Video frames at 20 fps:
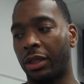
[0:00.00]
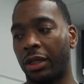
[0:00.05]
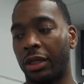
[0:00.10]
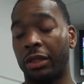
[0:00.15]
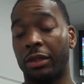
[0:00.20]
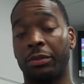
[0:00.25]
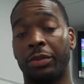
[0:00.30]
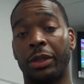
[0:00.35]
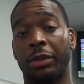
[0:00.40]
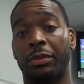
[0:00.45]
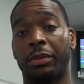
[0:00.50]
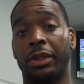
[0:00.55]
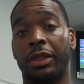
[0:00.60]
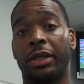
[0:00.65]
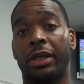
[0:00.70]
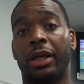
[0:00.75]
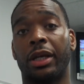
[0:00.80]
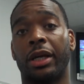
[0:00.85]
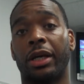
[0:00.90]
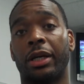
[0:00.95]
other people
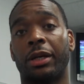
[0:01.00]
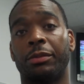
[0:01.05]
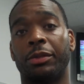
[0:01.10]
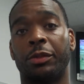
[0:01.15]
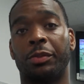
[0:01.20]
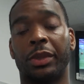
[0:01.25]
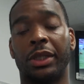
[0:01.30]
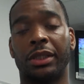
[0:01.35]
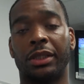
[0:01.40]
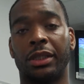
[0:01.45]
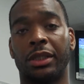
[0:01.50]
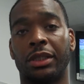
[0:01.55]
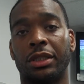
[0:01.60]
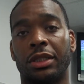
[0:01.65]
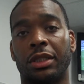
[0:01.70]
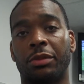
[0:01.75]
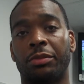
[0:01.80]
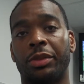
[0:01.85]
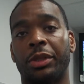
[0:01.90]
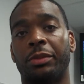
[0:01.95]
in there to help speak to these
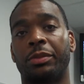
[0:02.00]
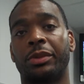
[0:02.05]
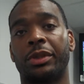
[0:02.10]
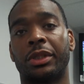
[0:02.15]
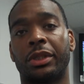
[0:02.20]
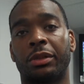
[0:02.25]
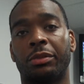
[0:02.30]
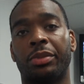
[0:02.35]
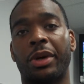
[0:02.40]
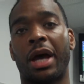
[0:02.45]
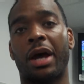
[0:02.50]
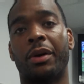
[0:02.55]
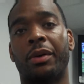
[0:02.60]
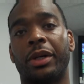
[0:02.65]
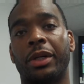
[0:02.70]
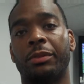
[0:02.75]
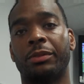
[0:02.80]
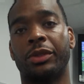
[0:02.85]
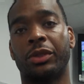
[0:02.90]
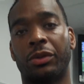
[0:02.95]
young people to empower
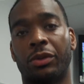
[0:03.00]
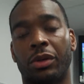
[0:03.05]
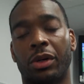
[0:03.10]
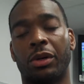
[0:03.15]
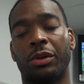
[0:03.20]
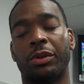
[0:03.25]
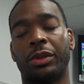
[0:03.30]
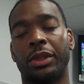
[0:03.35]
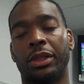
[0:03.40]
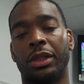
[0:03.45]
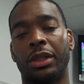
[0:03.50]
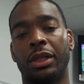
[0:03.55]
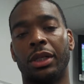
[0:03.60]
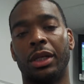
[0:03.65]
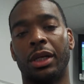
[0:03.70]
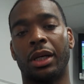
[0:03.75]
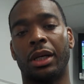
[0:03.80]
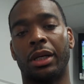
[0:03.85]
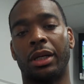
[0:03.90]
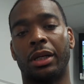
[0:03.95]
them to grow
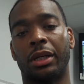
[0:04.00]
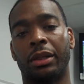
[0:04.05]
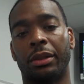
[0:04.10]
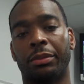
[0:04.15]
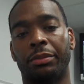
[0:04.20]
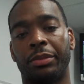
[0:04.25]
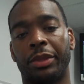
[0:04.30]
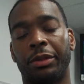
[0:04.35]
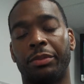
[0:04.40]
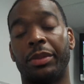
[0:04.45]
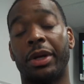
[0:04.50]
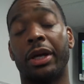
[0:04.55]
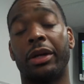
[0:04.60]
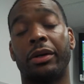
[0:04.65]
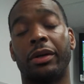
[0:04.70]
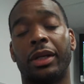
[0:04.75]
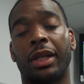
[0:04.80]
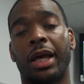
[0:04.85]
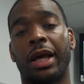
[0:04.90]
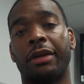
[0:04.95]
and be
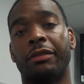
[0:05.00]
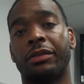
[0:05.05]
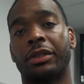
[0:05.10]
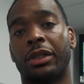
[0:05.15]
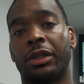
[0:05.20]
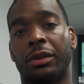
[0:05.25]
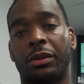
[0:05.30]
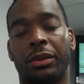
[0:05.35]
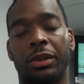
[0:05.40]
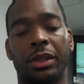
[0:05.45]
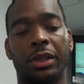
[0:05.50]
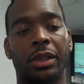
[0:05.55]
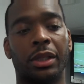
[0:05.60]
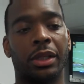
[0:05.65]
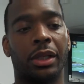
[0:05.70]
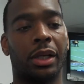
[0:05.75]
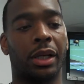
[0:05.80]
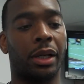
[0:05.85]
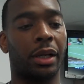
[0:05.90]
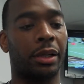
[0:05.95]
better in life. So,
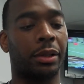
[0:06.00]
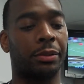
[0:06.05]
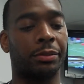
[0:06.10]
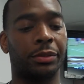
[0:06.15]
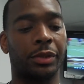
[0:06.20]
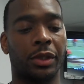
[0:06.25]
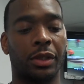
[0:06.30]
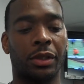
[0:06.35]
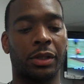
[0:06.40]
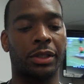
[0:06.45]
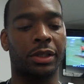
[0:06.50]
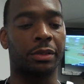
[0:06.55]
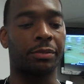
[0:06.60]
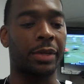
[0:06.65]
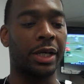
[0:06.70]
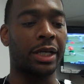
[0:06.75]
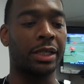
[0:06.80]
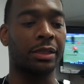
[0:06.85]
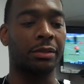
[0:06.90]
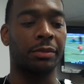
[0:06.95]
you know, it's
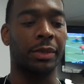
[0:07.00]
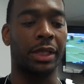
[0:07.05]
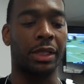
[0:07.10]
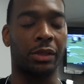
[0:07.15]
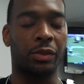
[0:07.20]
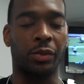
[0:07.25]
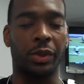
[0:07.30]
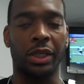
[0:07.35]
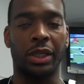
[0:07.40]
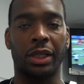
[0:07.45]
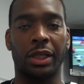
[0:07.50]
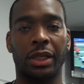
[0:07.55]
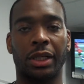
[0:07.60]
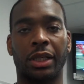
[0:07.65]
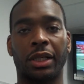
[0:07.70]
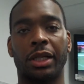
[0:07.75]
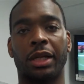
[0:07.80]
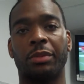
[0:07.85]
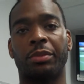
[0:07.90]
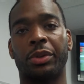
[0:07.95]
amazing, man, the weekend
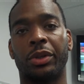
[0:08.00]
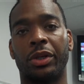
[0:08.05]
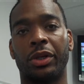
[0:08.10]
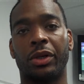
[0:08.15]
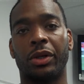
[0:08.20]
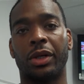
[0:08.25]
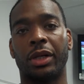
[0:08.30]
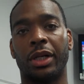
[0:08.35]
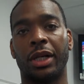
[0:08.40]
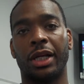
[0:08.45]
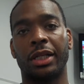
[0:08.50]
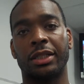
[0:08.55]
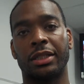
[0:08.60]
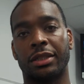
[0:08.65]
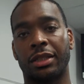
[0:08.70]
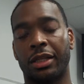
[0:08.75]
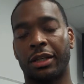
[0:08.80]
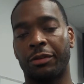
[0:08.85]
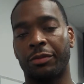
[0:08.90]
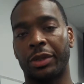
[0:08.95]
that they put on, and I
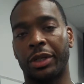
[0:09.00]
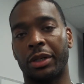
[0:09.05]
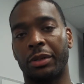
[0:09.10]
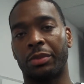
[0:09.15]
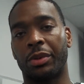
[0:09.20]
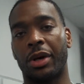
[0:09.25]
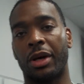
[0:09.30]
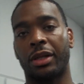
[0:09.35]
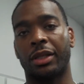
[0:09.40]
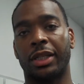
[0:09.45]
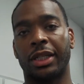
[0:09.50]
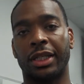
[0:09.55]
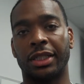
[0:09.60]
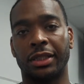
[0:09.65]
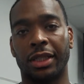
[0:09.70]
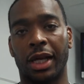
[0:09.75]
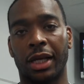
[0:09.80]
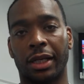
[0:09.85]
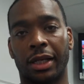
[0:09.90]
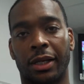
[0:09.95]
just love being a part of
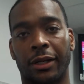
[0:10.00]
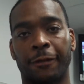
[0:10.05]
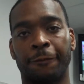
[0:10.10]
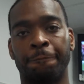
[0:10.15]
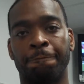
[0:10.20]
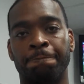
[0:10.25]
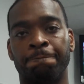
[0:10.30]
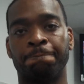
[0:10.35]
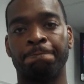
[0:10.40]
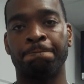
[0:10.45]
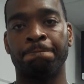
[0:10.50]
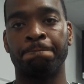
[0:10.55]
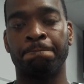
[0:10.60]
things like that.